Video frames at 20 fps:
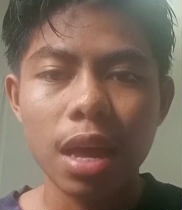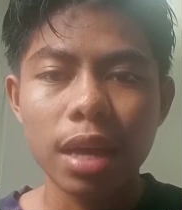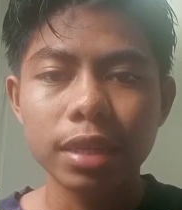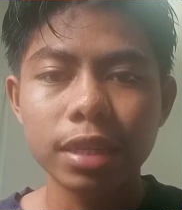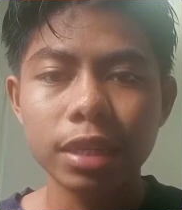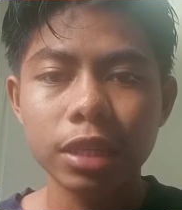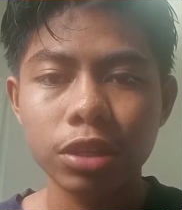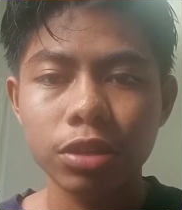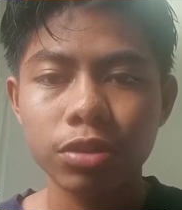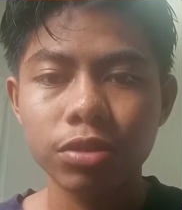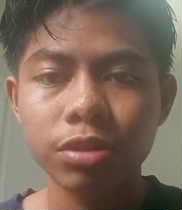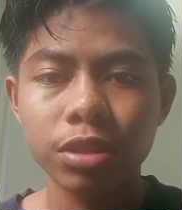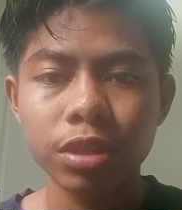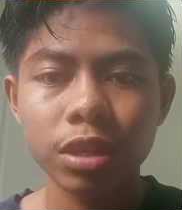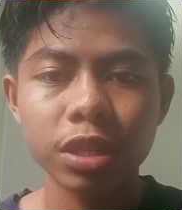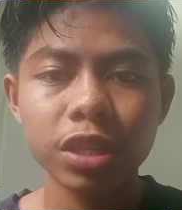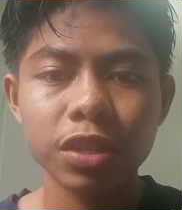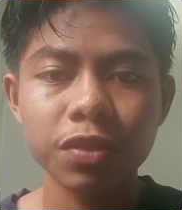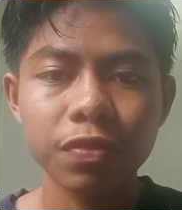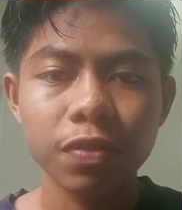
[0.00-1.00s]

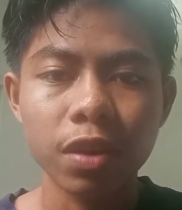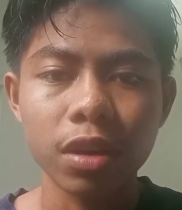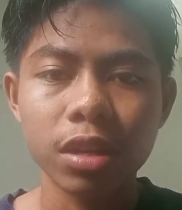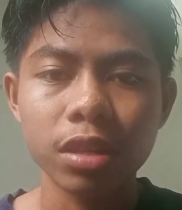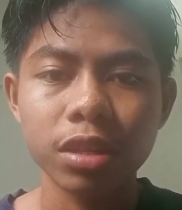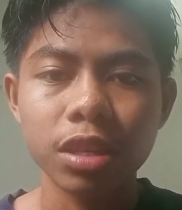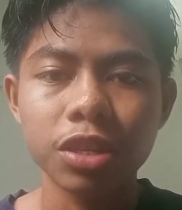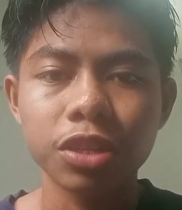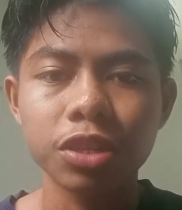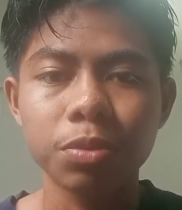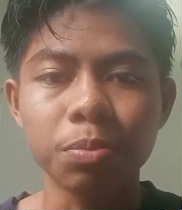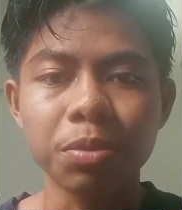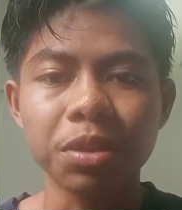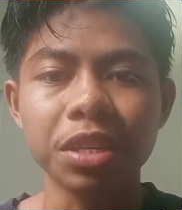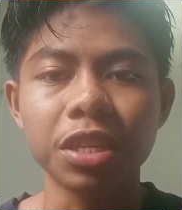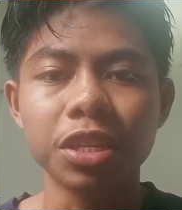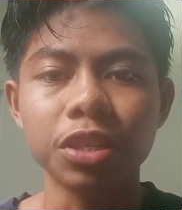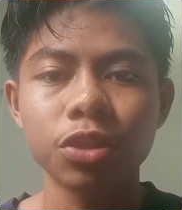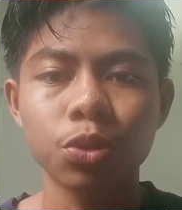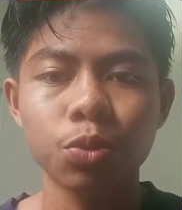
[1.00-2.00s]
discusses phonetics
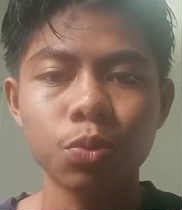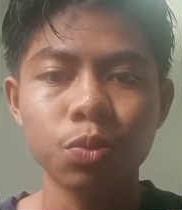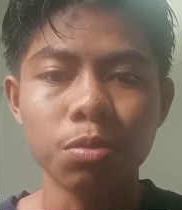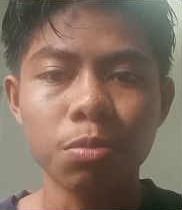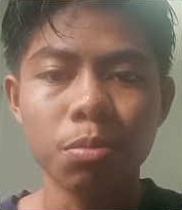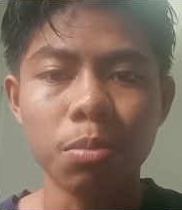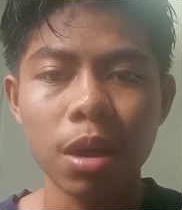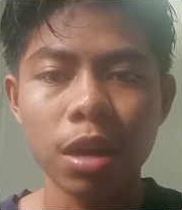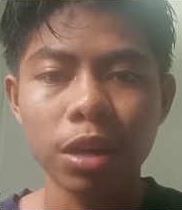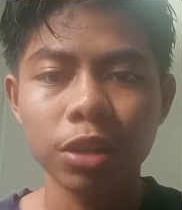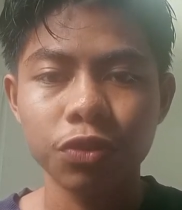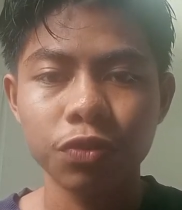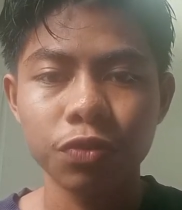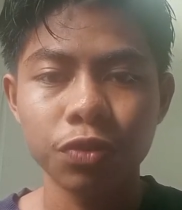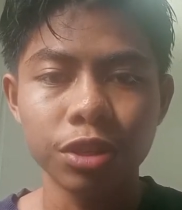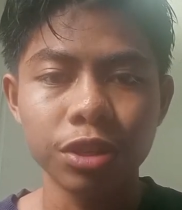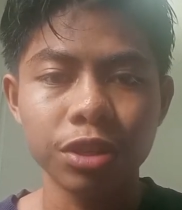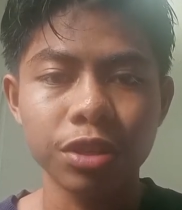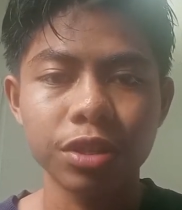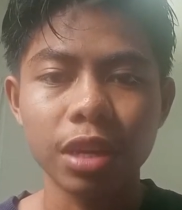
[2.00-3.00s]
begins, we must
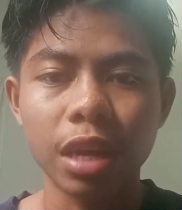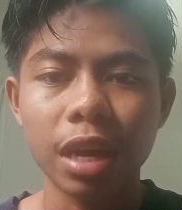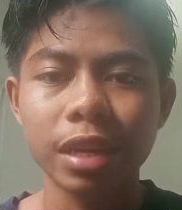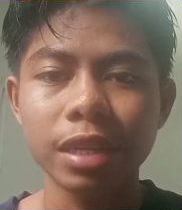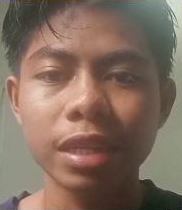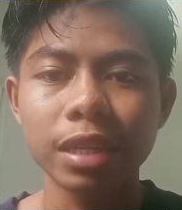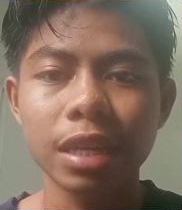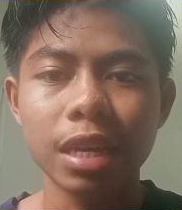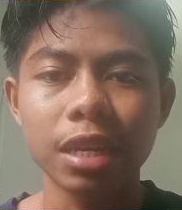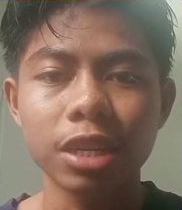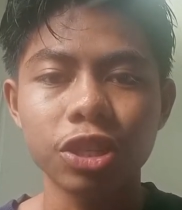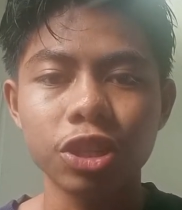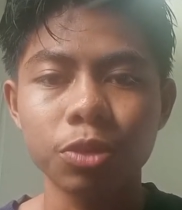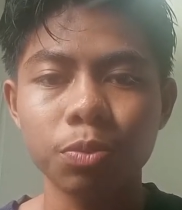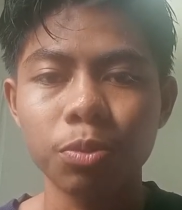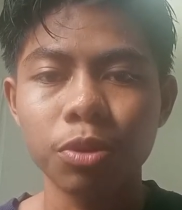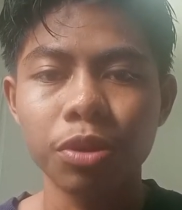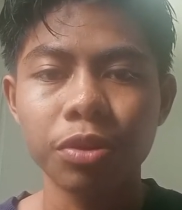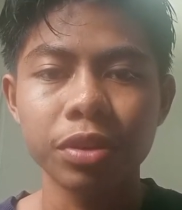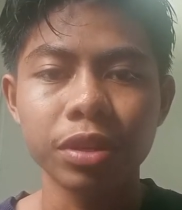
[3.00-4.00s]
first study and
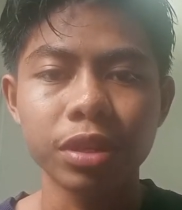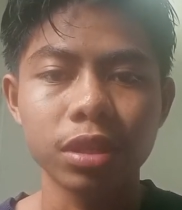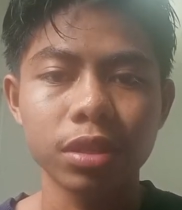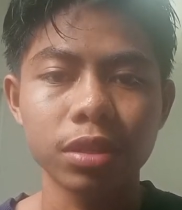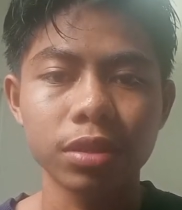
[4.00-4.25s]
explore it.